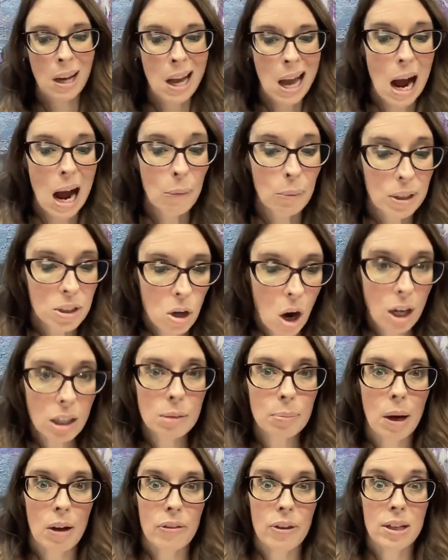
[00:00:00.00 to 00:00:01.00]
we talked
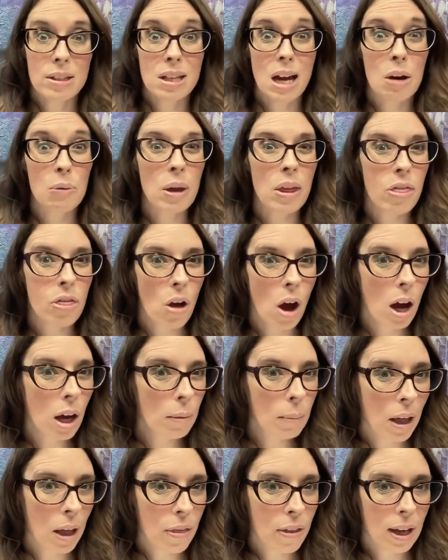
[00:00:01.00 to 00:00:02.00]
about things, how we thought
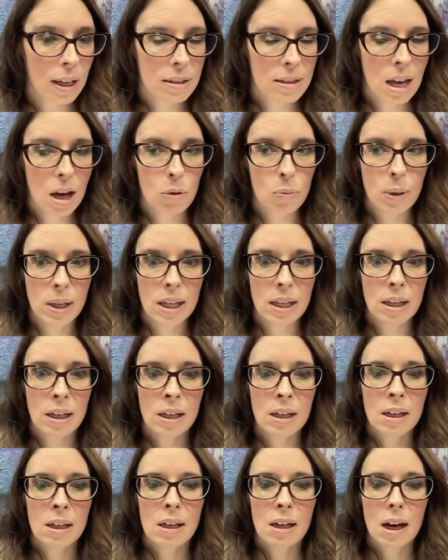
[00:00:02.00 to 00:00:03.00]
about things, how we
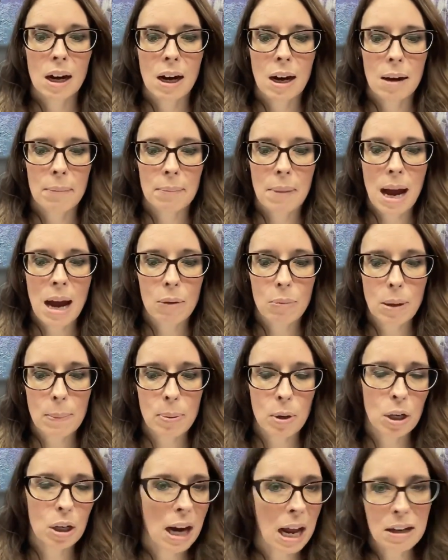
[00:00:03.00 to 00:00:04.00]

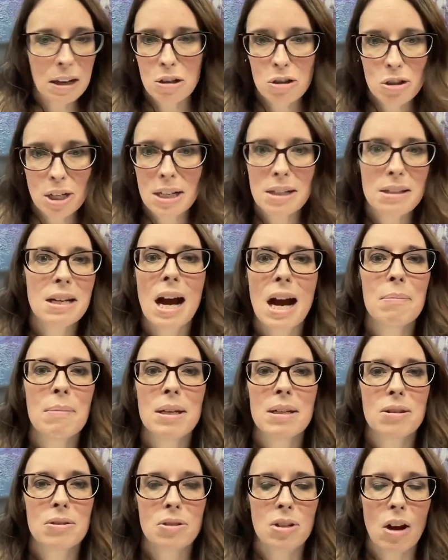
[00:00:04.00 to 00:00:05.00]
put our energy and time
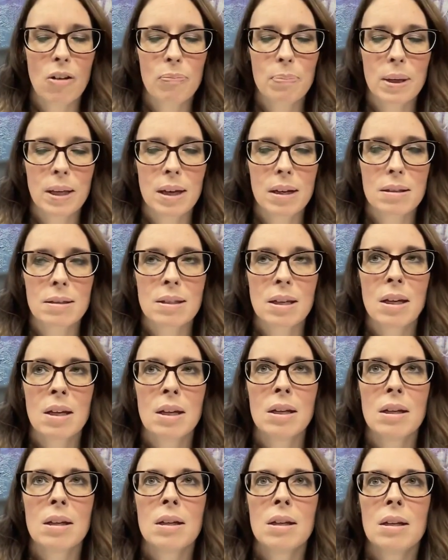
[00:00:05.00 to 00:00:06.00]
into stuff, because
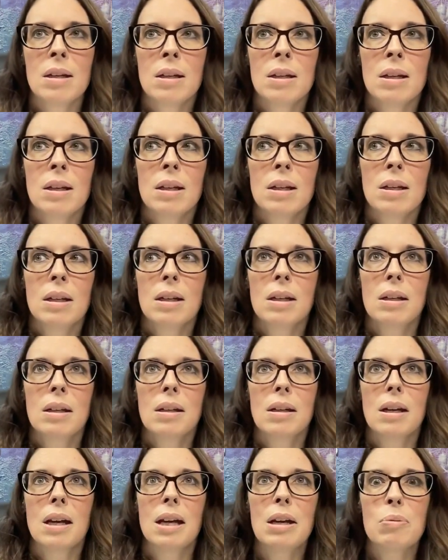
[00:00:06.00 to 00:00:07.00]

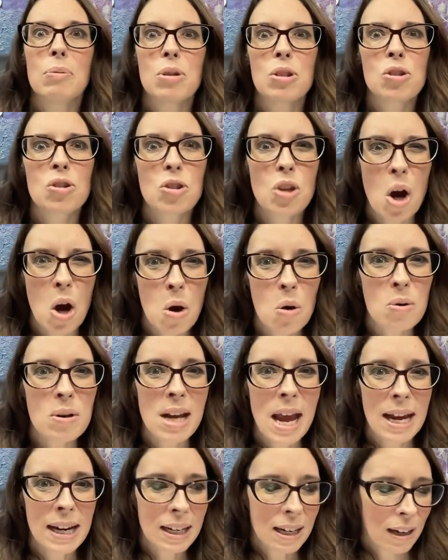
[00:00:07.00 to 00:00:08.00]
it was so
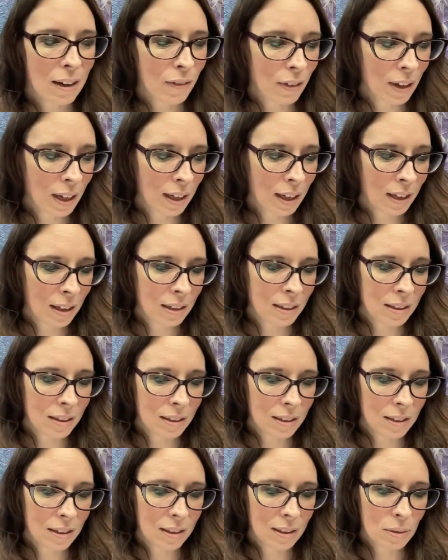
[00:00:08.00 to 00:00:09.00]
negative, and
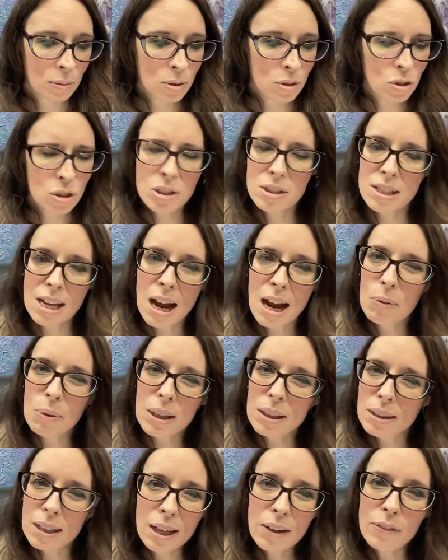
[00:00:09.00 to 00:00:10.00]
it was just how we
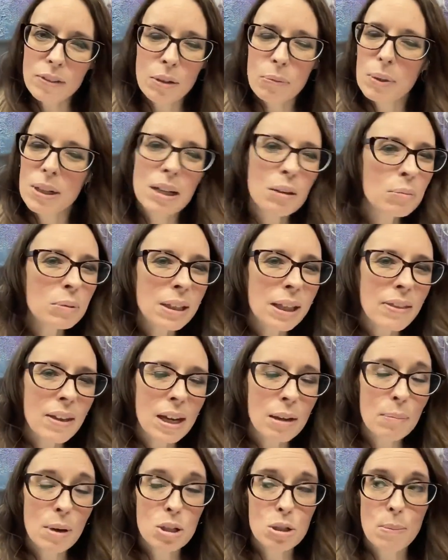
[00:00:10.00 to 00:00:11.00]
lived, and we didn't really
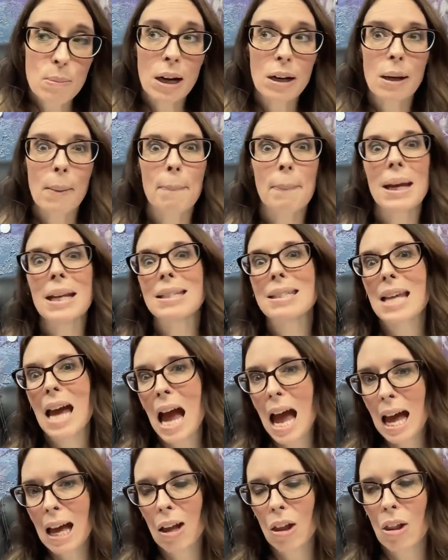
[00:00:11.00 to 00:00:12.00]
think much about it
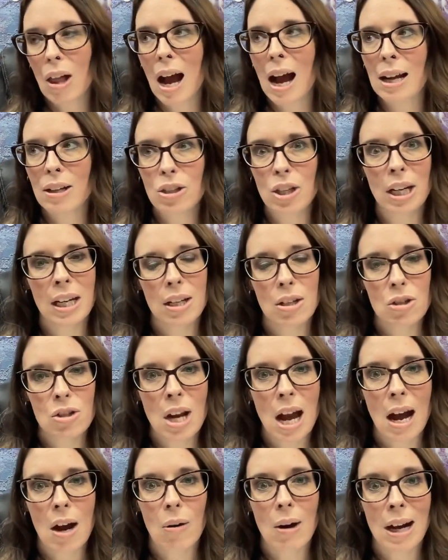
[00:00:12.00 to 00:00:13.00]
until I changed
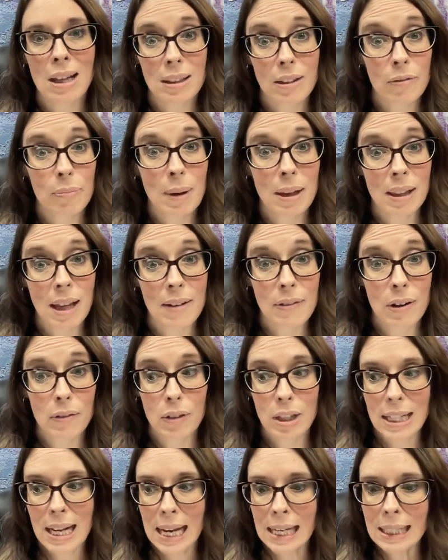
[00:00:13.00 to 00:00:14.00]
how I live my life
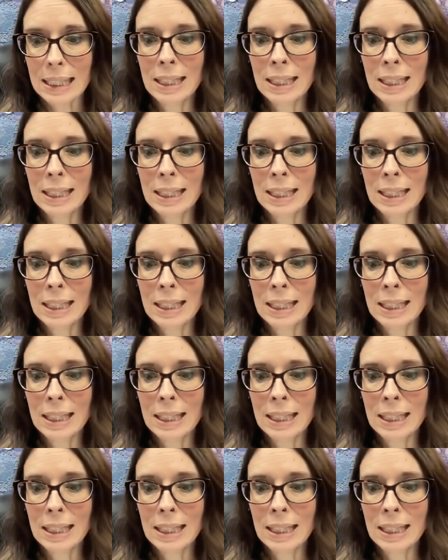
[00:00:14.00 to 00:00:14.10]
every day.